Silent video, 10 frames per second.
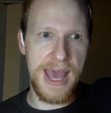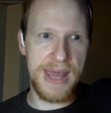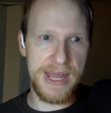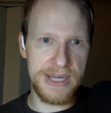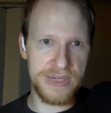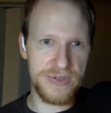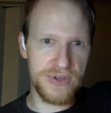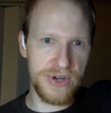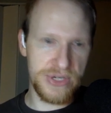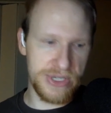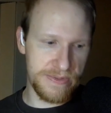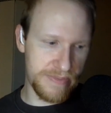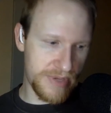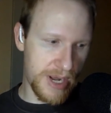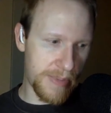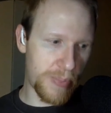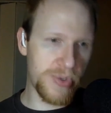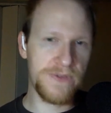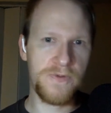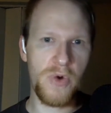and then start to come
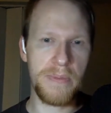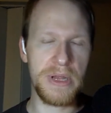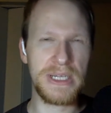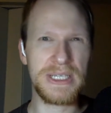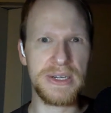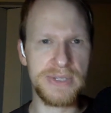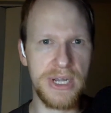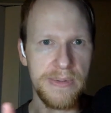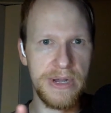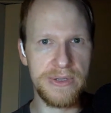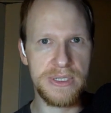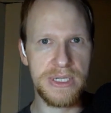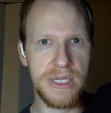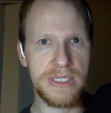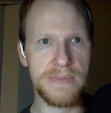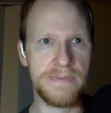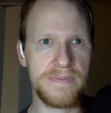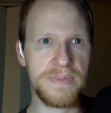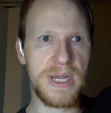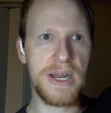up with formulas, and I'll talk about
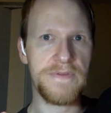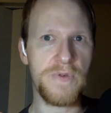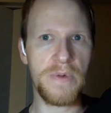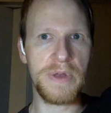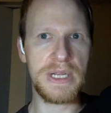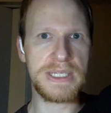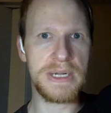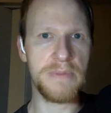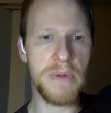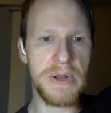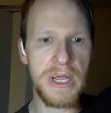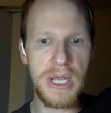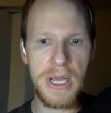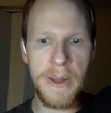some kind of formulas in a moment.